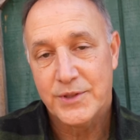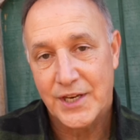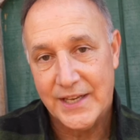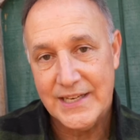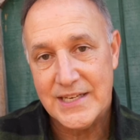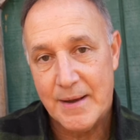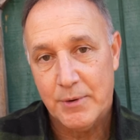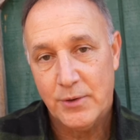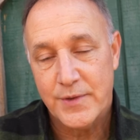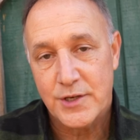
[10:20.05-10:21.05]
with the link
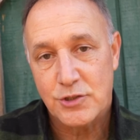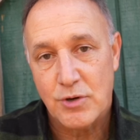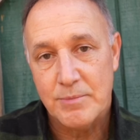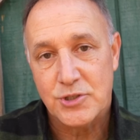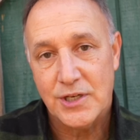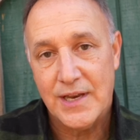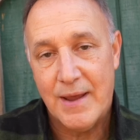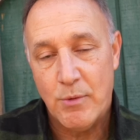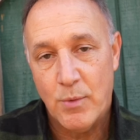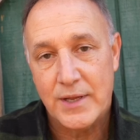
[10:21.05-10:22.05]
down below in the description.
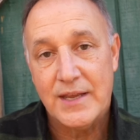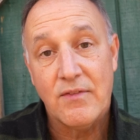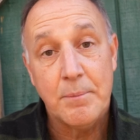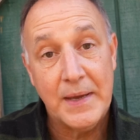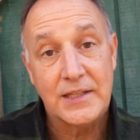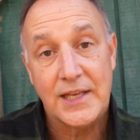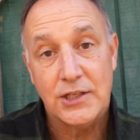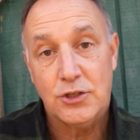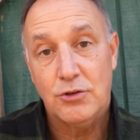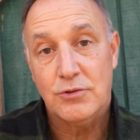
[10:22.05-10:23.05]
And we want to give a big
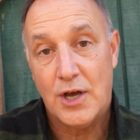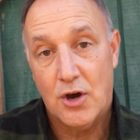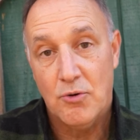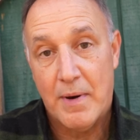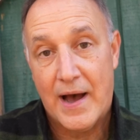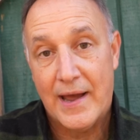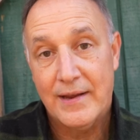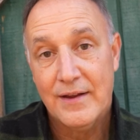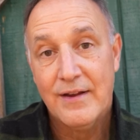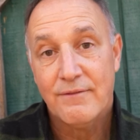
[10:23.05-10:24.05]
thank you to
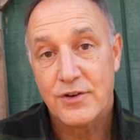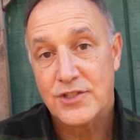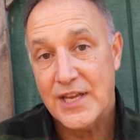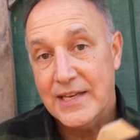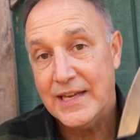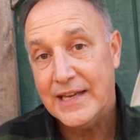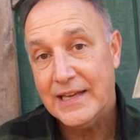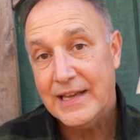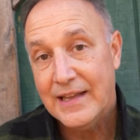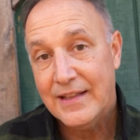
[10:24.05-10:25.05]
Obuy for
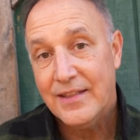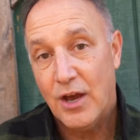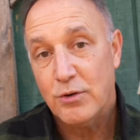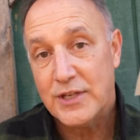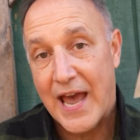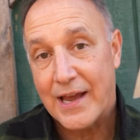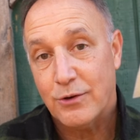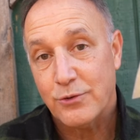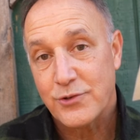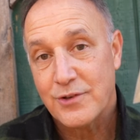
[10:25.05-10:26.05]
sending the
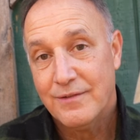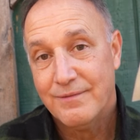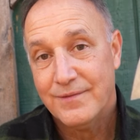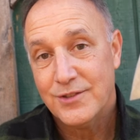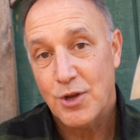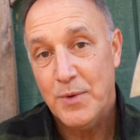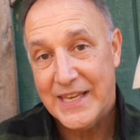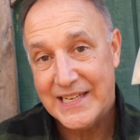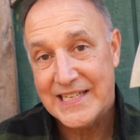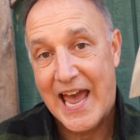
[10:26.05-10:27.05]
Otacles so we
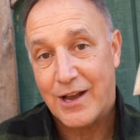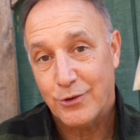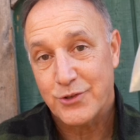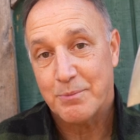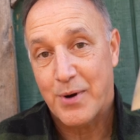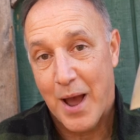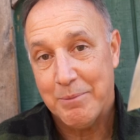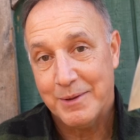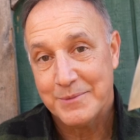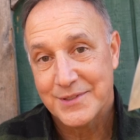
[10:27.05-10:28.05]
can tackle some
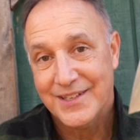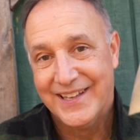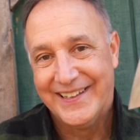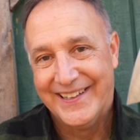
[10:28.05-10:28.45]
problems.